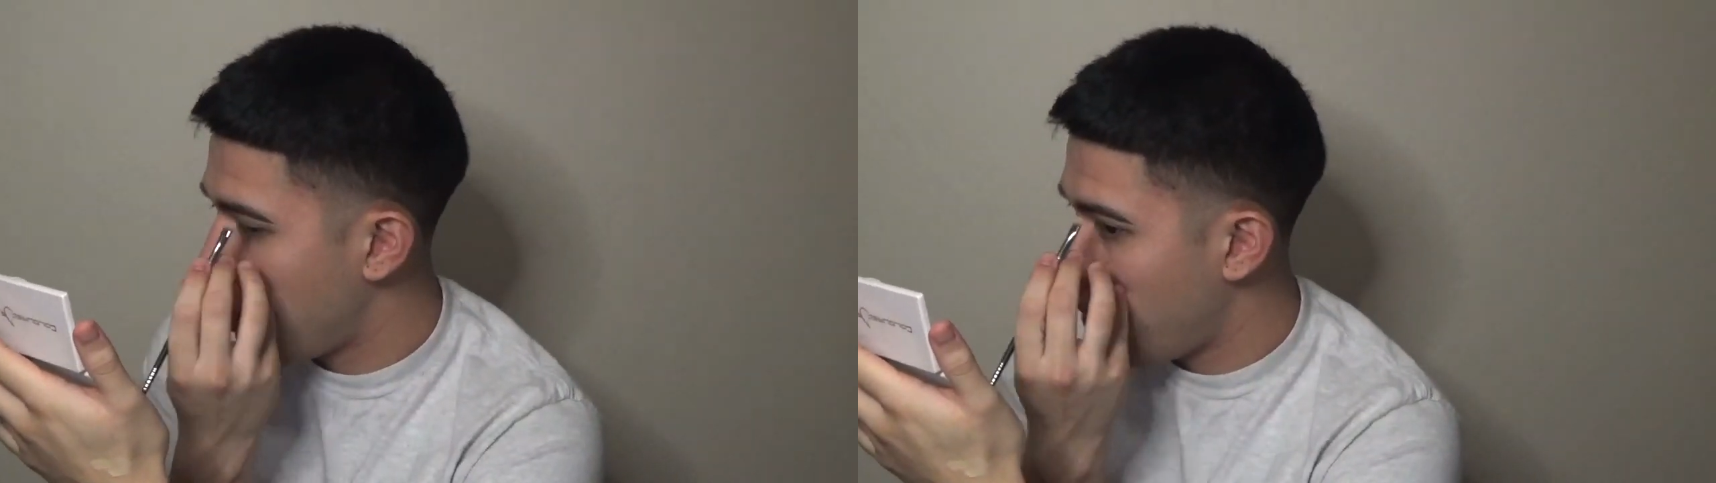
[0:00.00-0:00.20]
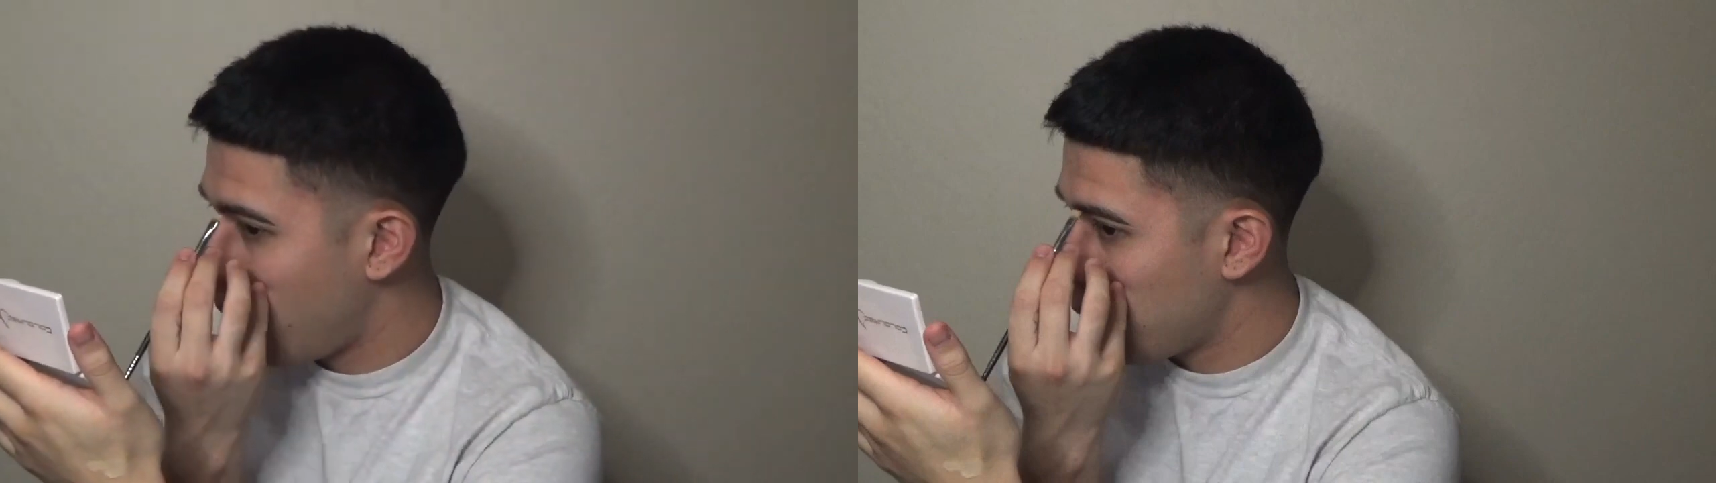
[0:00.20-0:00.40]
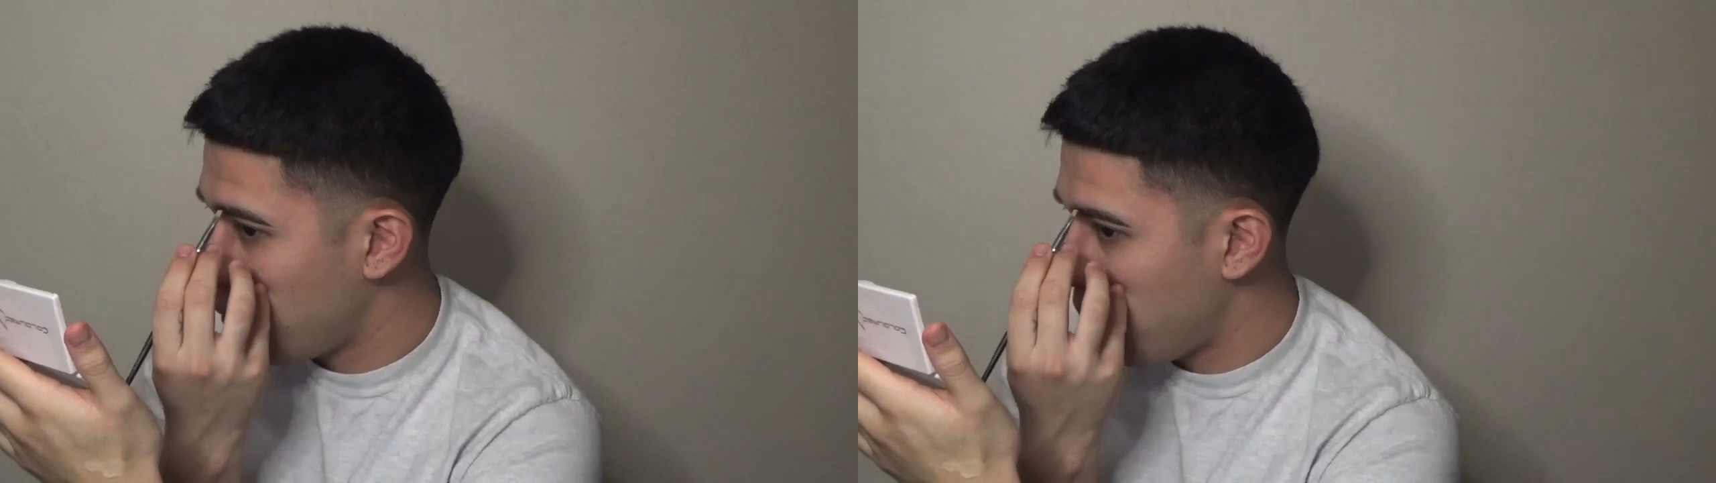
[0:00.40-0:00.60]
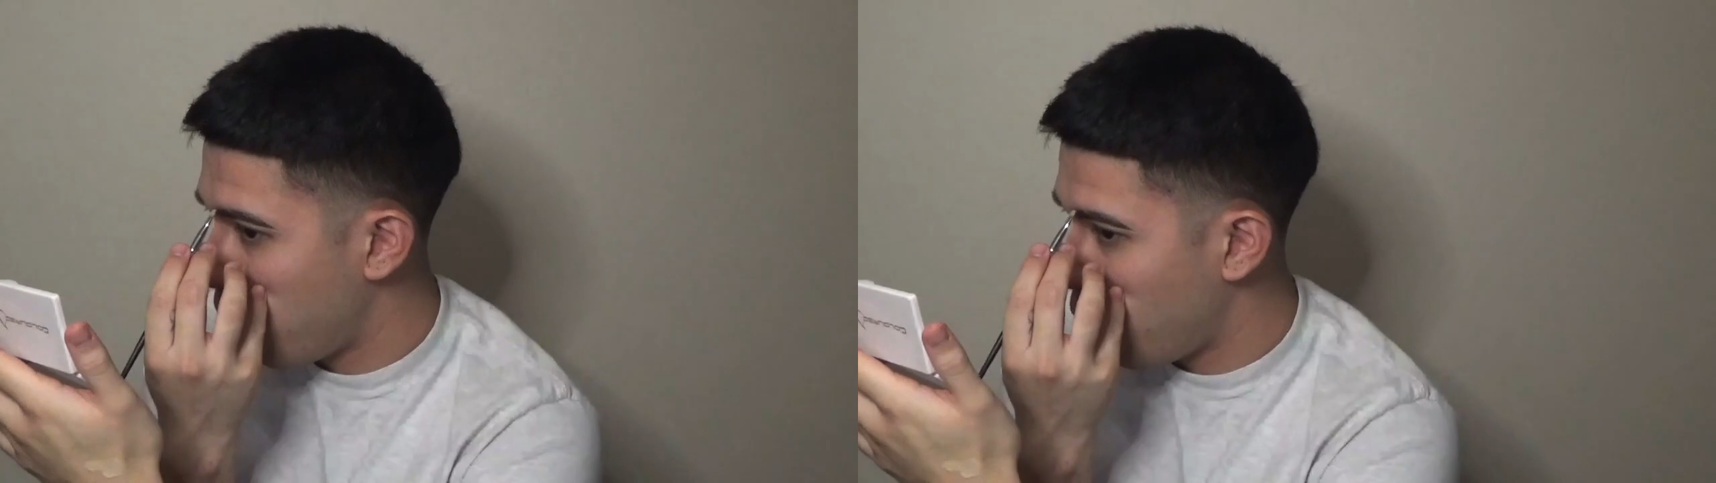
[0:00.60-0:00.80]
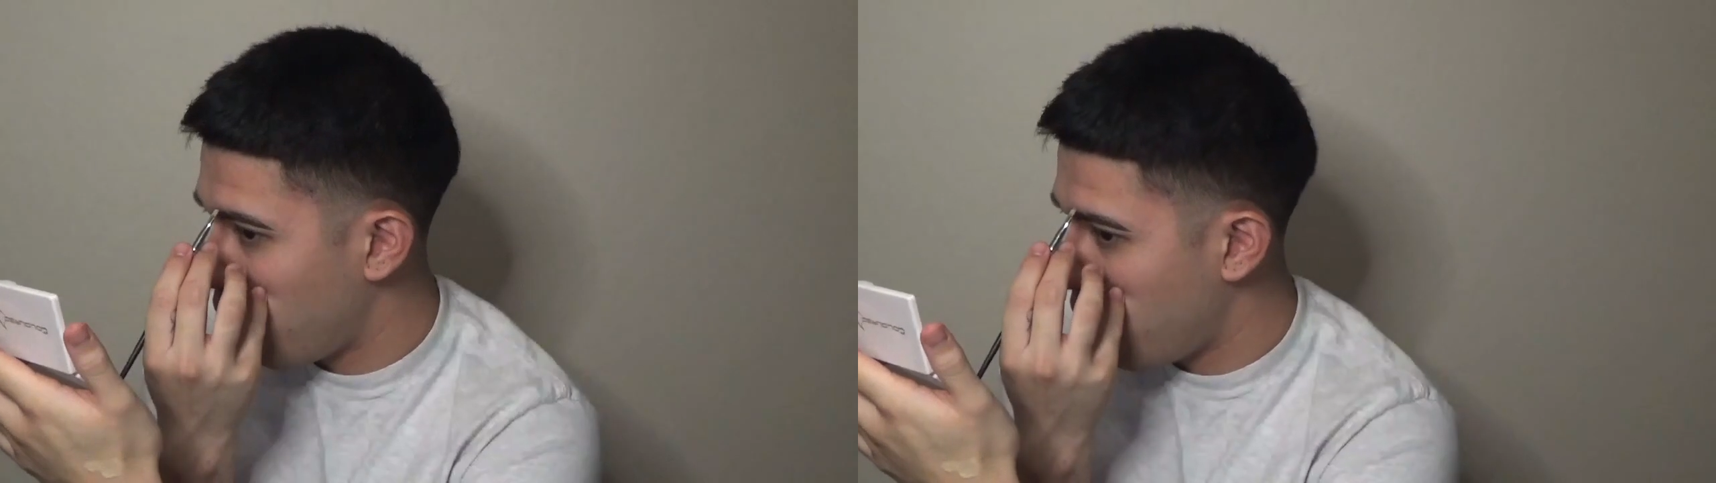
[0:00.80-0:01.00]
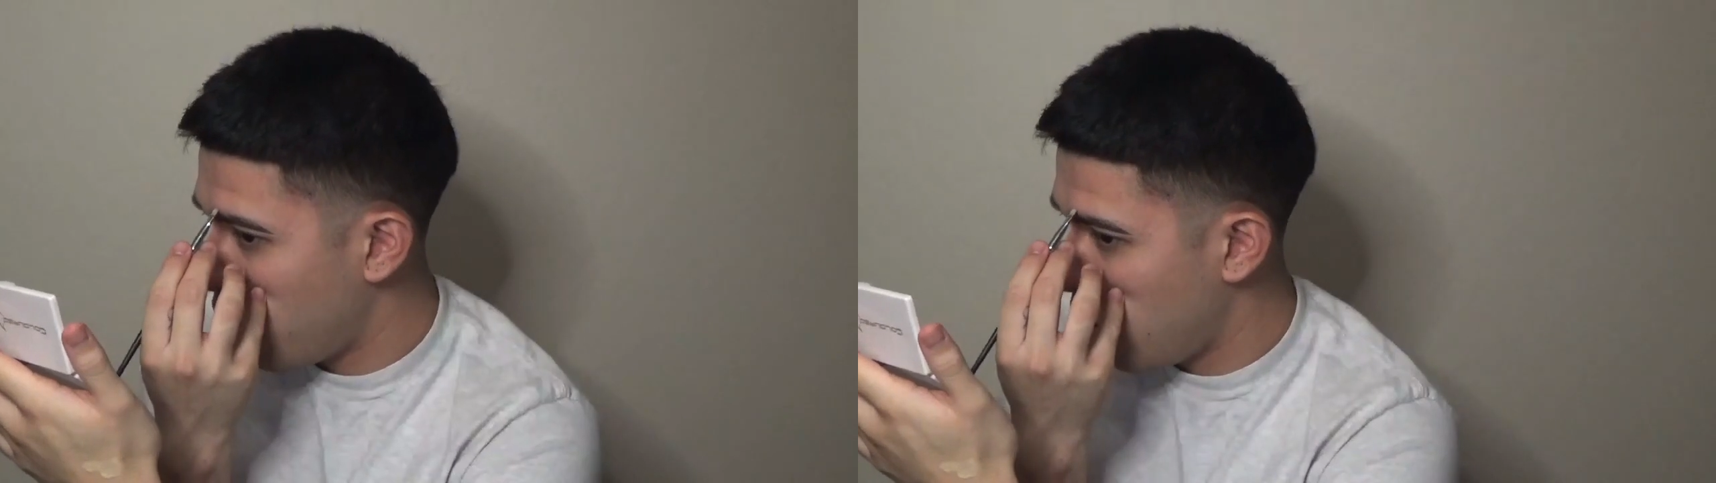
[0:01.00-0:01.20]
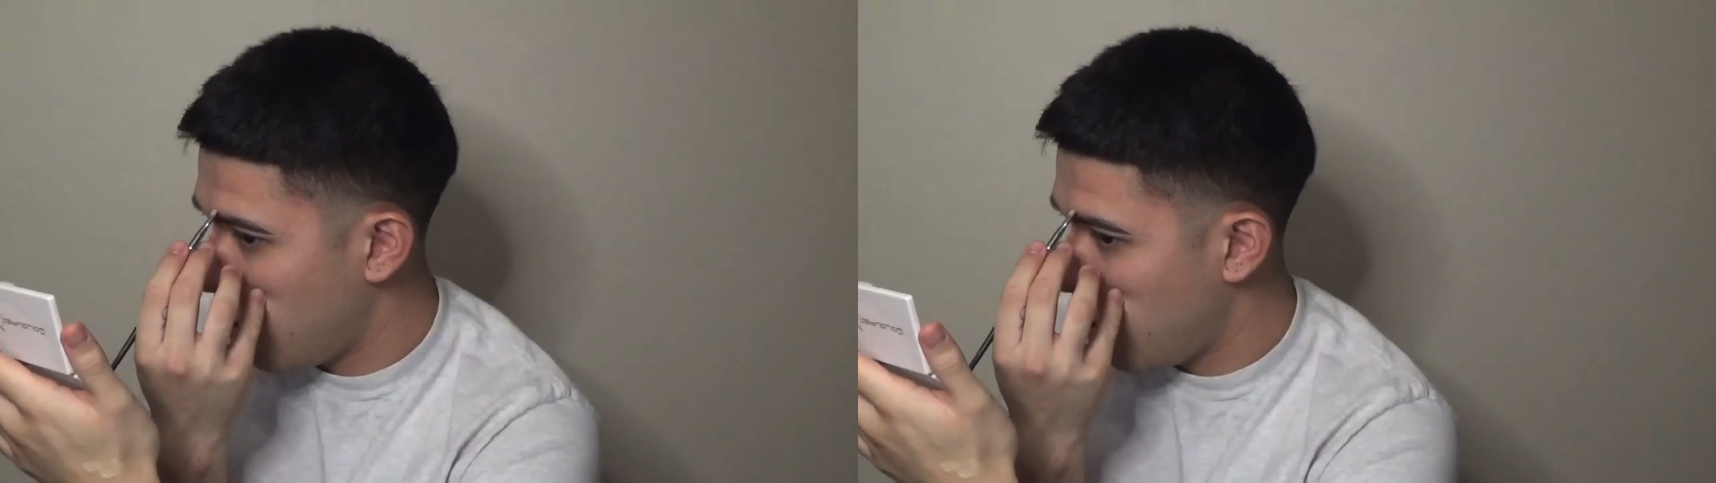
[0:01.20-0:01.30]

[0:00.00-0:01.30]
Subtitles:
I was with my boyfriend,